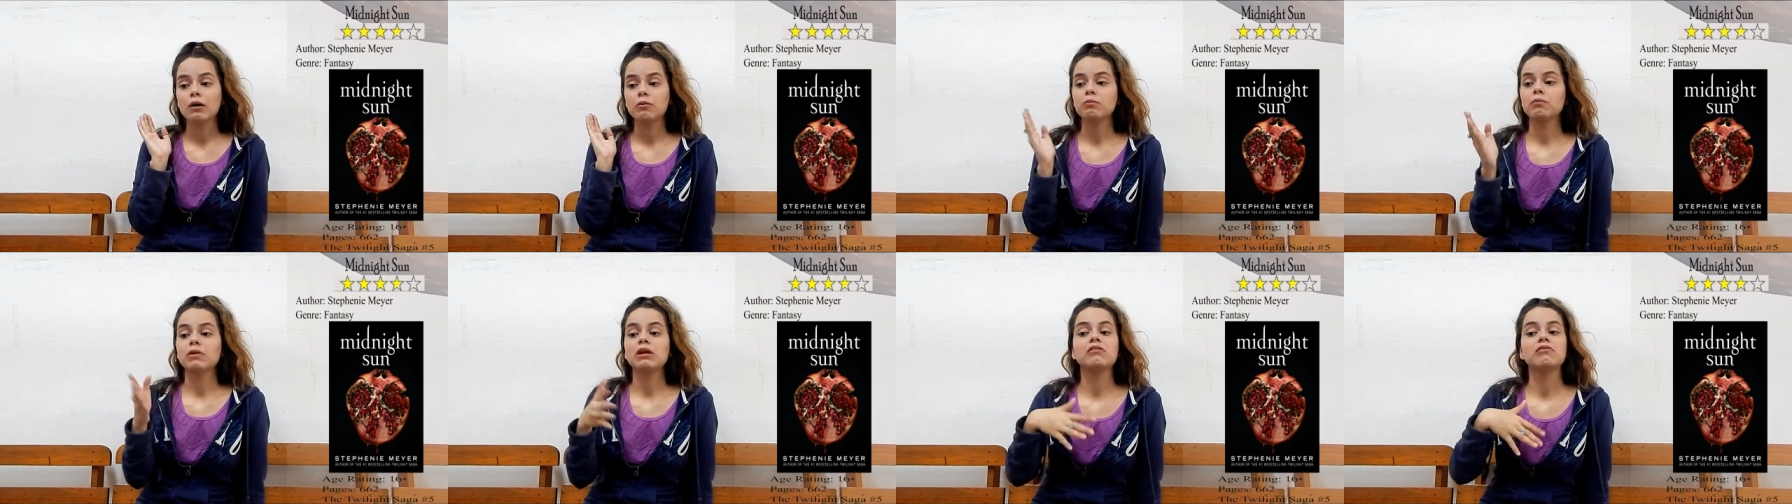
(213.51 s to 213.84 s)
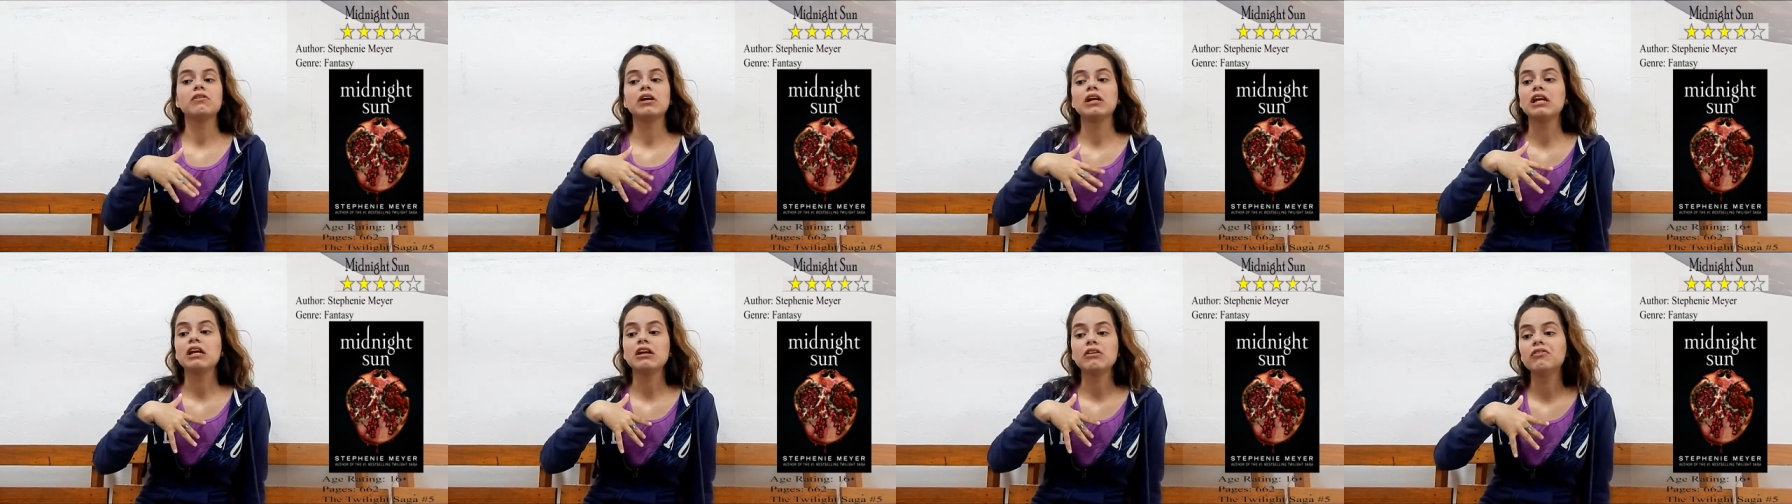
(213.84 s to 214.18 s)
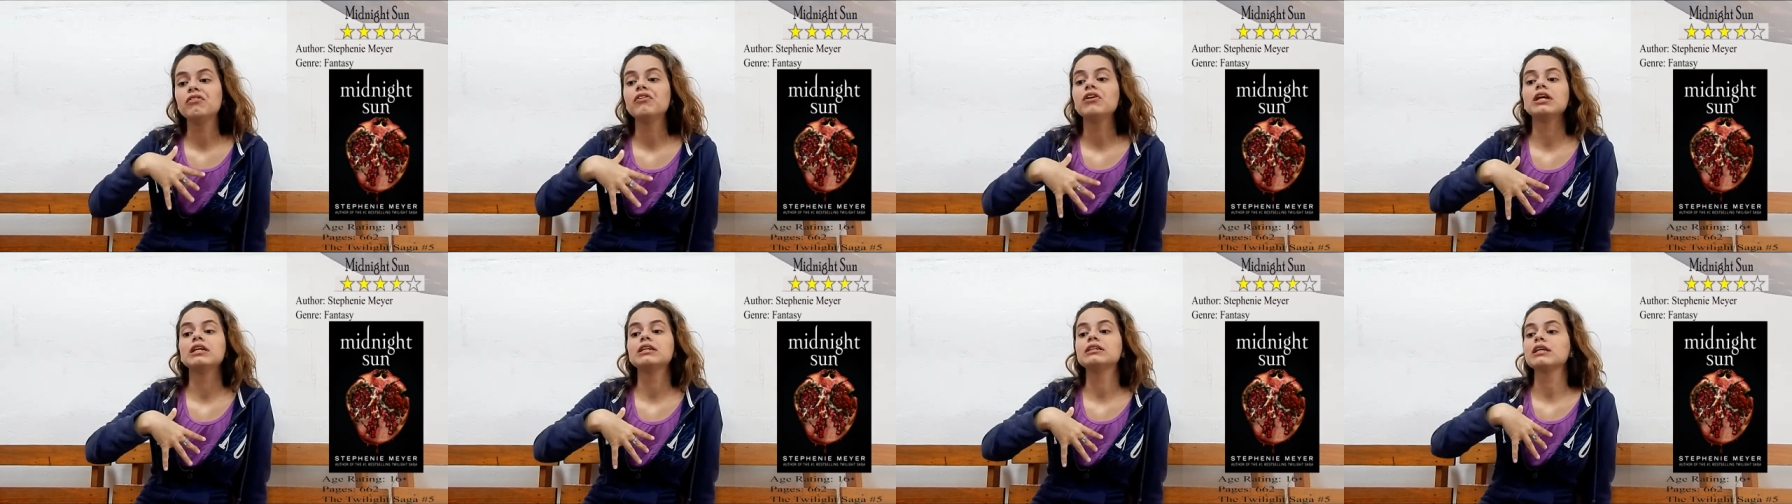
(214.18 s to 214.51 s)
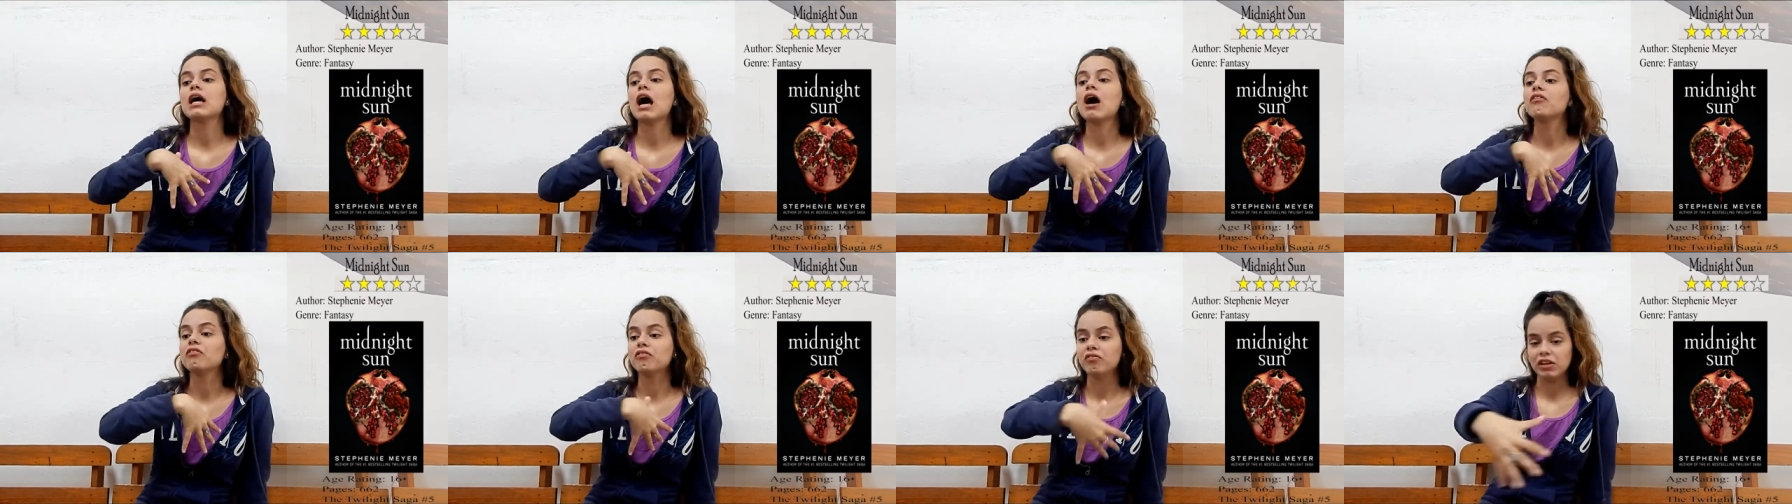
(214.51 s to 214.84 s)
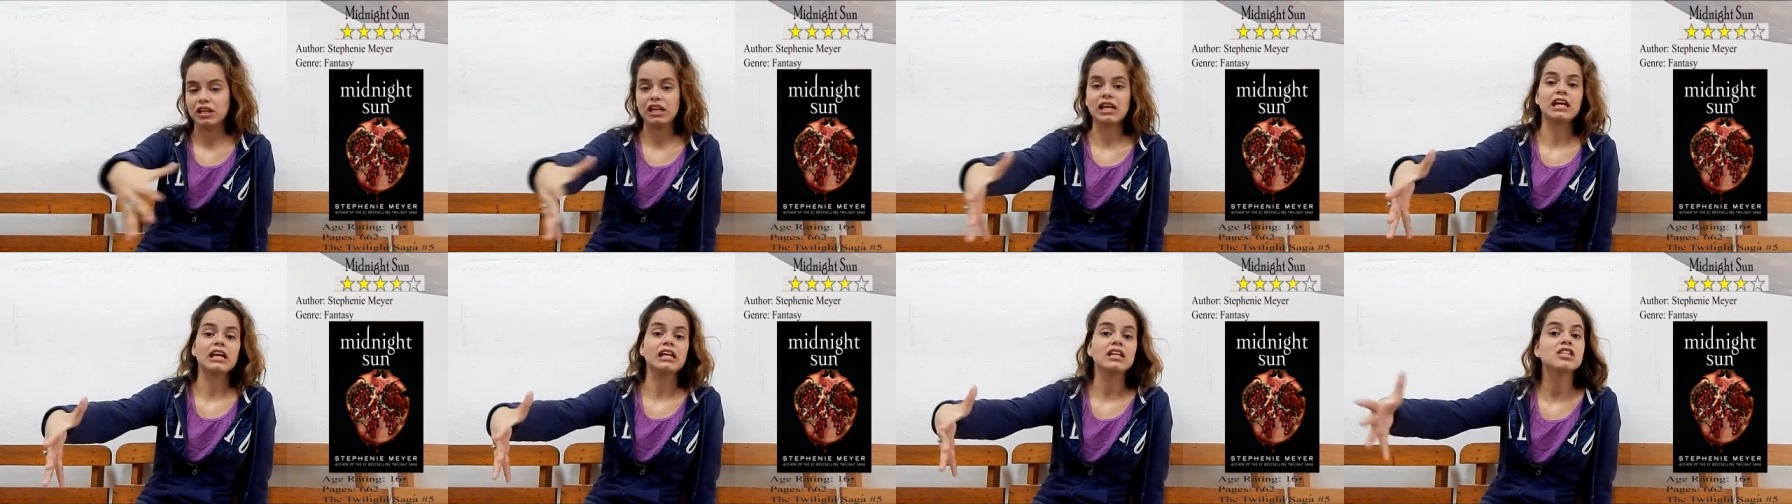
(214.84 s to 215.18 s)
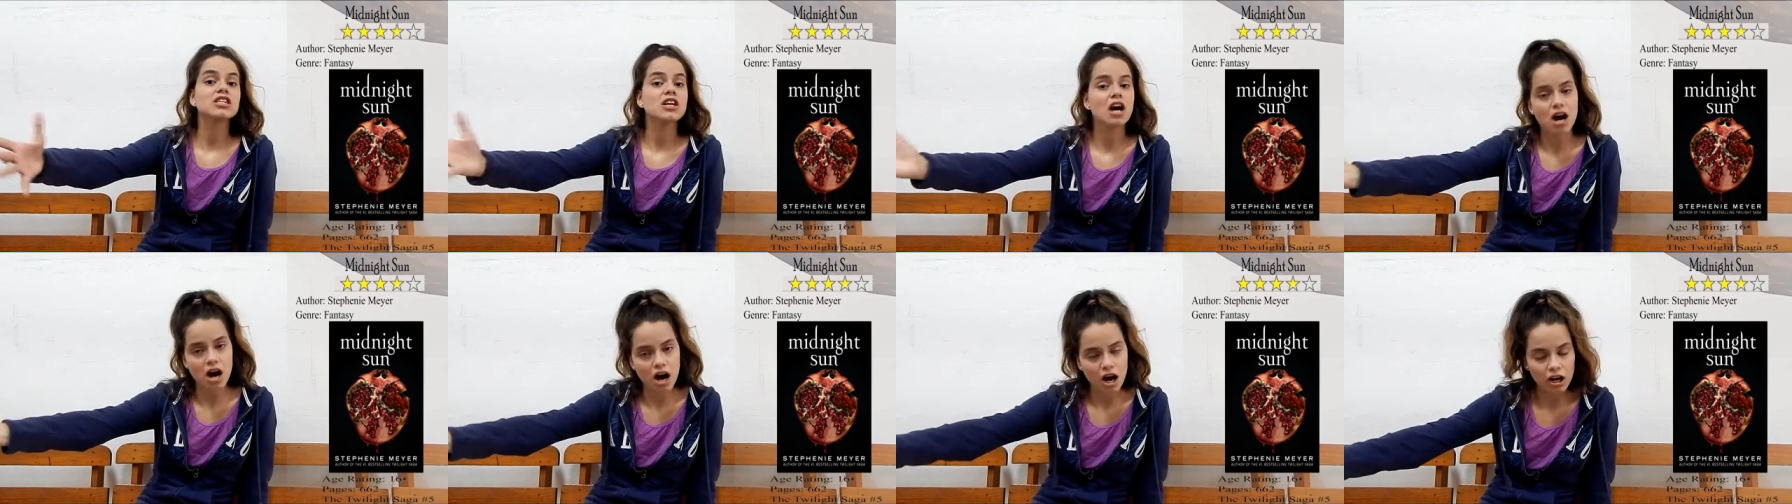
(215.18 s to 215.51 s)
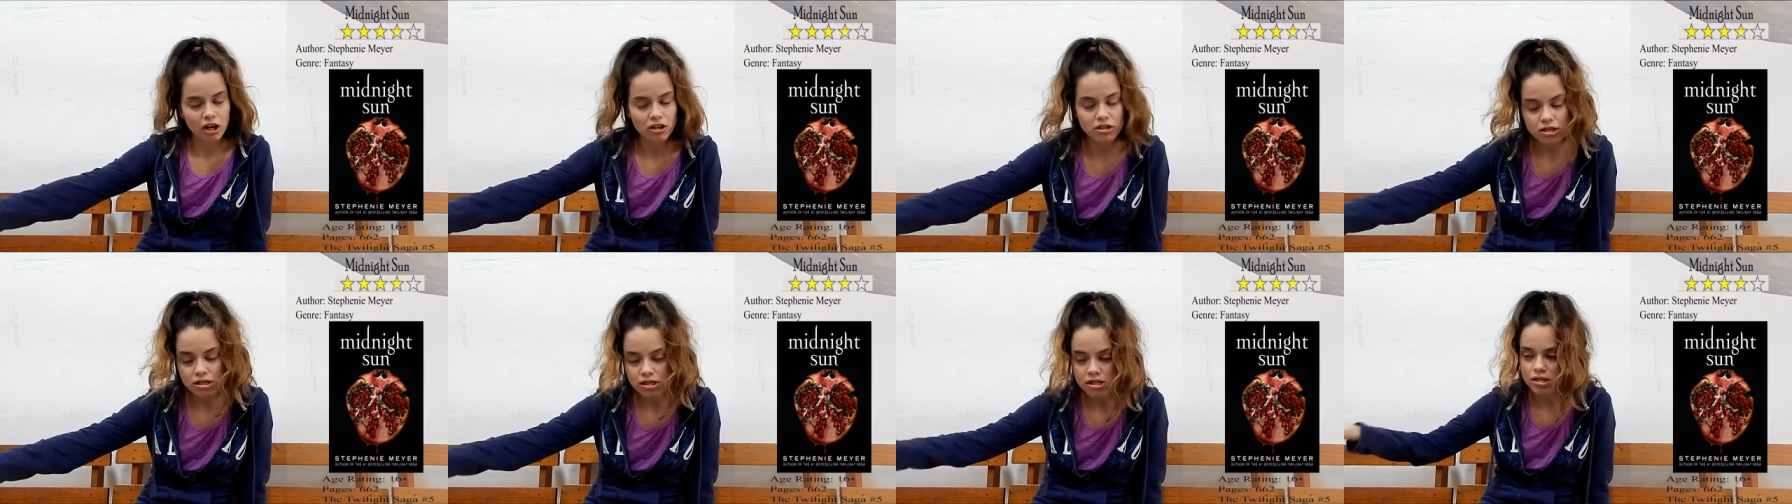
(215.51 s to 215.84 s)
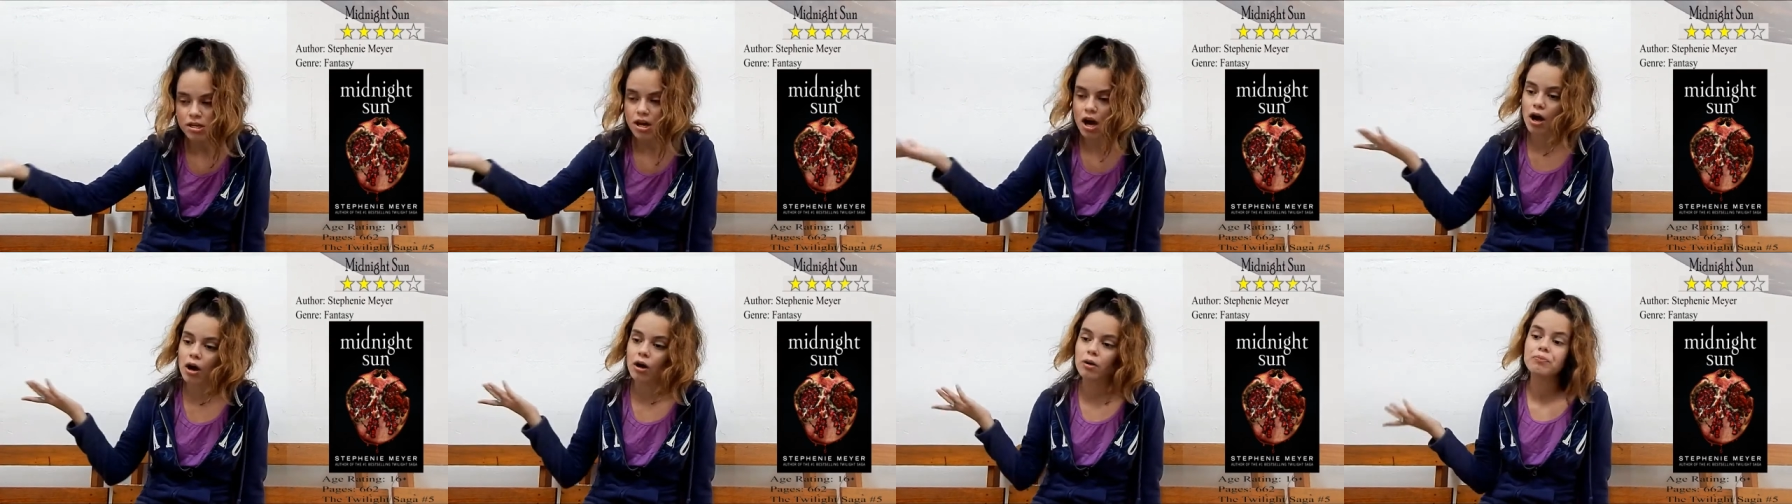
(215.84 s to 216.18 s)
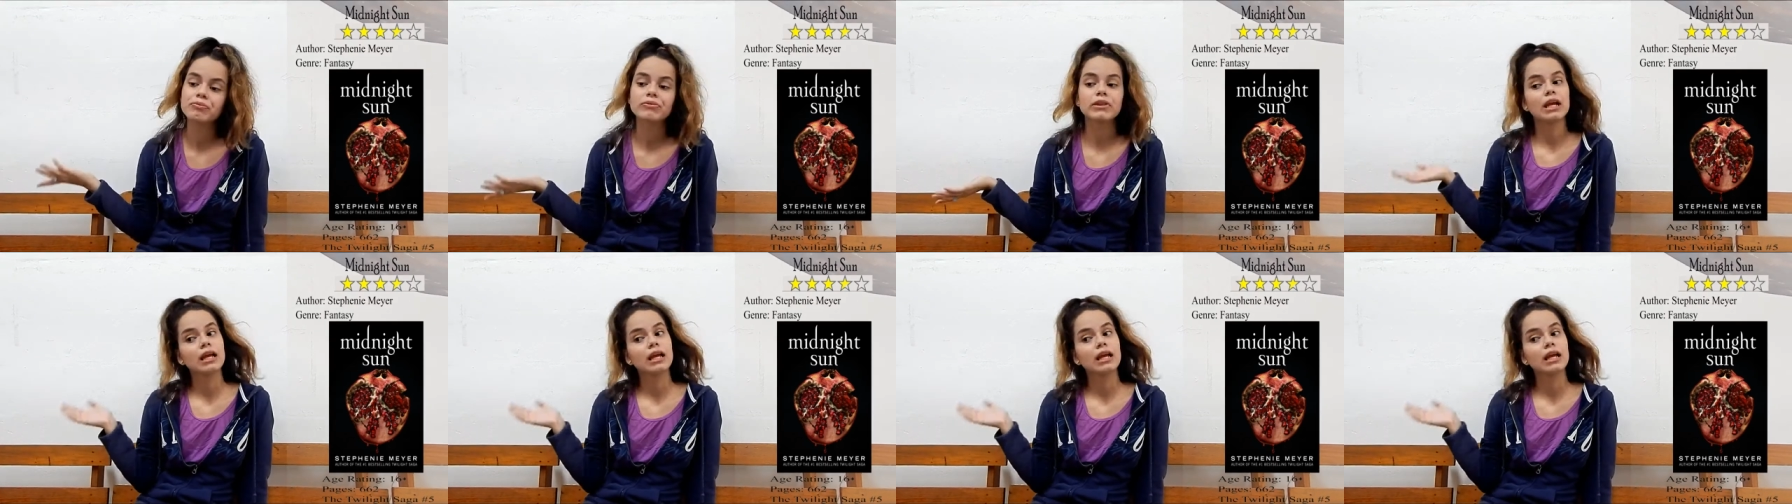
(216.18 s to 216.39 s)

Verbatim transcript: even if it's a fleeting thought, So